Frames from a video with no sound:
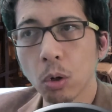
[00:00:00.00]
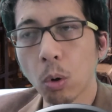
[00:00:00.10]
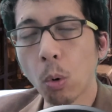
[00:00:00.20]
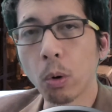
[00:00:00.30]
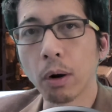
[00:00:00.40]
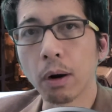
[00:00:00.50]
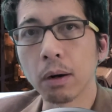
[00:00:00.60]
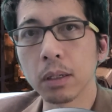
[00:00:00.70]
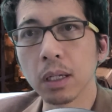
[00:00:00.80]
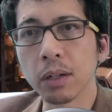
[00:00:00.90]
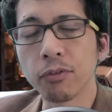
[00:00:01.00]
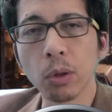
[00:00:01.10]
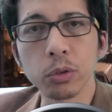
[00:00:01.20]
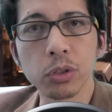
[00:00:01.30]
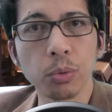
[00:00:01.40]
Or it
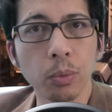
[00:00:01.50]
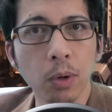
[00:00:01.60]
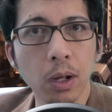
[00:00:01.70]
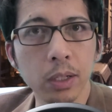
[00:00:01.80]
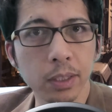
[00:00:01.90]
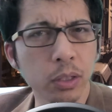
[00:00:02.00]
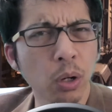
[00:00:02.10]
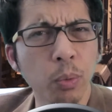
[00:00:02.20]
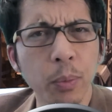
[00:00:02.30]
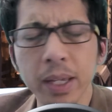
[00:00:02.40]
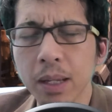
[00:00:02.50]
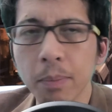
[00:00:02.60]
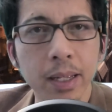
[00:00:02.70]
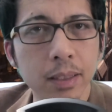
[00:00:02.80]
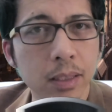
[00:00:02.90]
floats through walls, is there a way we can
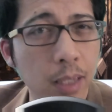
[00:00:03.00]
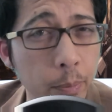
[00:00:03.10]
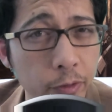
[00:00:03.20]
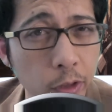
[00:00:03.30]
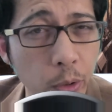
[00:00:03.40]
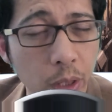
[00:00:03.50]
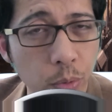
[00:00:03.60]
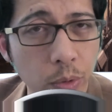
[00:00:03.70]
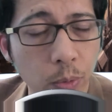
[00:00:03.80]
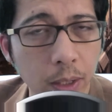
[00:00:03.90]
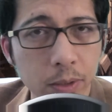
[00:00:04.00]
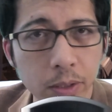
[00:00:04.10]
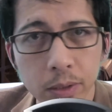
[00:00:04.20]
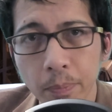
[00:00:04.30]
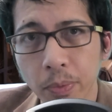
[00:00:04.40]
make it stop floating through
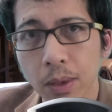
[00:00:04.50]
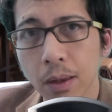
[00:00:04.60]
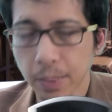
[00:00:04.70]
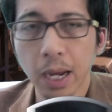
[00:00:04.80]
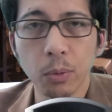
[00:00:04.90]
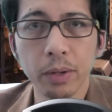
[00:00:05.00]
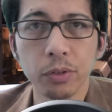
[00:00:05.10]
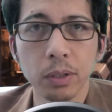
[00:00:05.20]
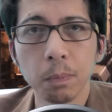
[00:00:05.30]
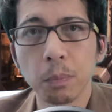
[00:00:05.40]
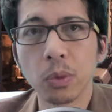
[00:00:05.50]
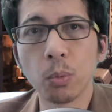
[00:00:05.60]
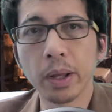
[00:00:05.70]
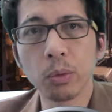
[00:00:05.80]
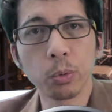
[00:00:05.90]
walls? However, the
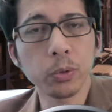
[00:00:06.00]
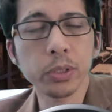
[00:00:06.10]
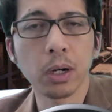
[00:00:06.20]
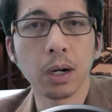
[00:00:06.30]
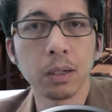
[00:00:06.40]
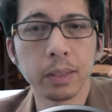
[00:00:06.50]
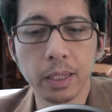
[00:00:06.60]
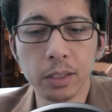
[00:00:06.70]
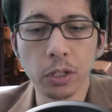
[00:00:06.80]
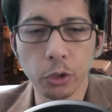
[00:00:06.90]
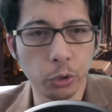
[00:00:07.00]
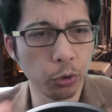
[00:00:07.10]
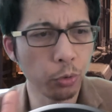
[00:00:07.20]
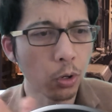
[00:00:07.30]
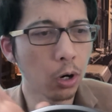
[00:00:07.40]
way the rules are is
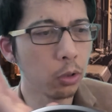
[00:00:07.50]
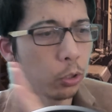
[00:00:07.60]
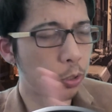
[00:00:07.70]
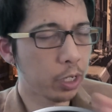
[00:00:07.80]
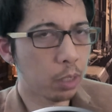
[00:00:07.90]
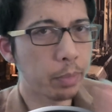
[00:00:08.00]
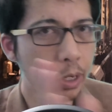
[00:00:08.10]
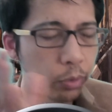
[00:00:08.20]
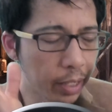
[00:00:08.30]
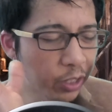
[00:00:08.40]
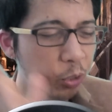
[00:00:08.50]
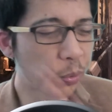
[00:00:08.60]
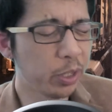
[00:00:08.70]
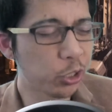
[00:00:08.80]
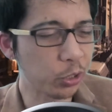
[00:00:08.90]
you are learning about that
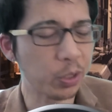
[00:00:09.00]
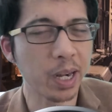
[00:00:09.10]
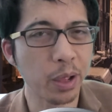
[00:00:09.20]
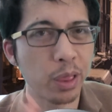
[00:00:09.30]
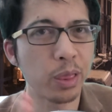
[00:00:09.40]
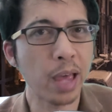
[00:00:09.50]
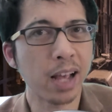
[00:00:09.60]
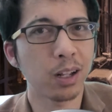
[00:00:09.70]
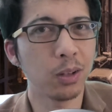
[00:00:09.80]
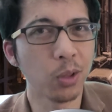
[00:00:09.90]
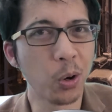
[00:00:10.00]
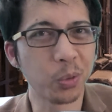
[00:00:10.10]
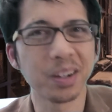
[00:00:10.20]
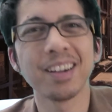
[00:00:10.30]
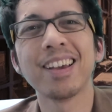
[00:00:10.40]
creature and that
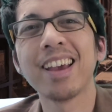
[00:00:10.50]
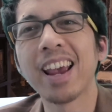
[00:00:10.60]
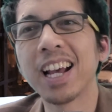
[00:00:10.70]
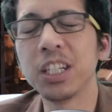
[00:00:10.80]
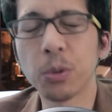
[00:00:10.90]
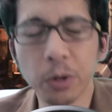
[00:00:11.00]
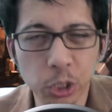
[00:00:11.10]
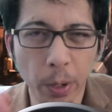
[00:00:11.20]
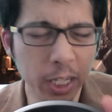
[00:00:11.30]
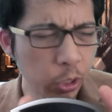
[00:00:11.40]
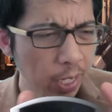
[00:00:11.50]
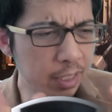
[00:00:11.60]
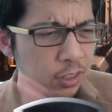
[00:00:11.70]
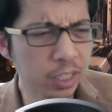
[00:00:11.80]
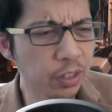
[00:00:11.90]
alone, and you are trying to
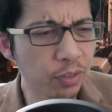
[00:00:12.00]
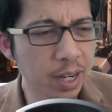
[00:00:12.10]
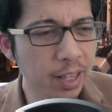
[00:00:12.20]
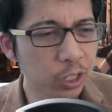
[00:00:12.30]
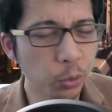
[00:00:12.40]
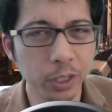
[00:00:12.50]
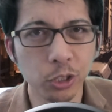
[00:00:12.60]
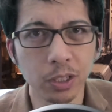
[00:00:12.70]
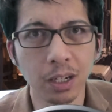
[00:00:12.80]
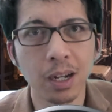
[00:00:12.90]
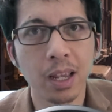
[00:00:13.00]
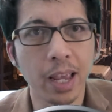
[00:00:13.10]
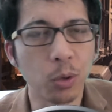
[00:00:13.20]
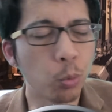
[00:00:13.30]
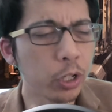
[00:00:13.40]
identify that creature,
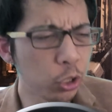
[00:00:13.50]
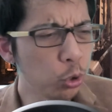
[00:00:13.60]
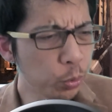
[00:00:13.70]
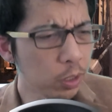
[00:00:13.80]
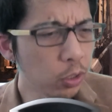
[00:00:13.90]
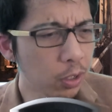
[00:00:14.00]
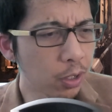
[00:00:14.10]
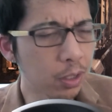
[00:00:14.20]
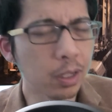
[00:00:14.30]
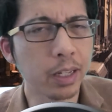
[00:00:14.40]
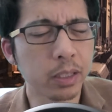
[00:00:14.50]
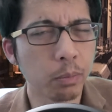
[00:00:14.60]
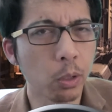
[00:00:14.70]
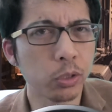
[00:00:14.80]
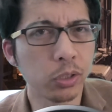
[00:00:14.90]
and what you will learn is the
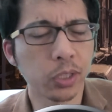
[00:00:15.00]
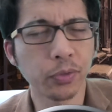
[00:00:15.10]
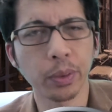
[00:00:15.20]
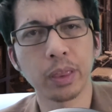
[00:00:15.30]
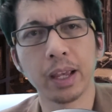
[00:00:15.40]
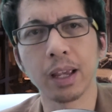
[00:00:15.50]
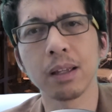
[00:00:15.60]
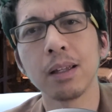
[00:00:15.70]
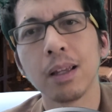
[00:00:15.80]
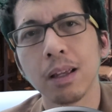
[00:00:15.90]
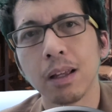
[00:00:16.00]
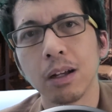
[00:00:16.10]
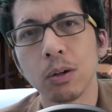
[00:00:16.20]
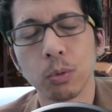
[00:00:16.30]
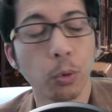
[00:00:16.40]
most useful thing
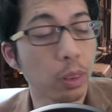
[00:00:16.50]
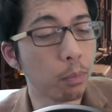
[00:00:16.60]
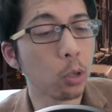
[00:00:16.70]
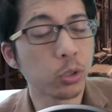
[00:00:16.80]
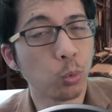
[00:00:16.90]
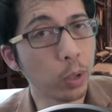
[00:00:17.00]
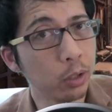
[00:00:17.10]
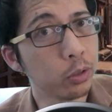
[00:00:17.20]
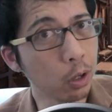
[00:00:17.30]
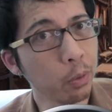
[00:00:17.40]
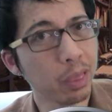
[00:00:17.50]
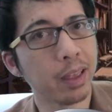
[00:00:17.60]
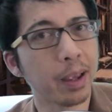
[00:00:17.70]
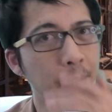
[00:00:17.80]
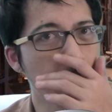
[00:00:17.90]
or the most well-known
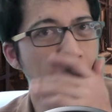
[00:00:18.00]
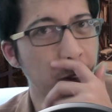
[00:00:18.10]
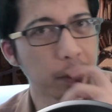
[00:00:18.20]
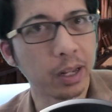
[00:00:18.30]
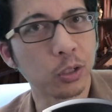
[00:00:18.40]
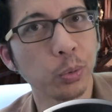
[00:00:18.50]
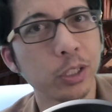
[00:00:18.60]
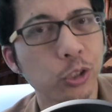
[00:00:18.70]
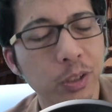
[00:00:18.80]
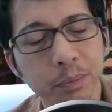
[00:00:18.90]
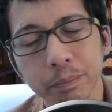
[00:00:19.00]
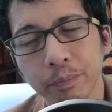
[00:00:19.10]
thing about that creature.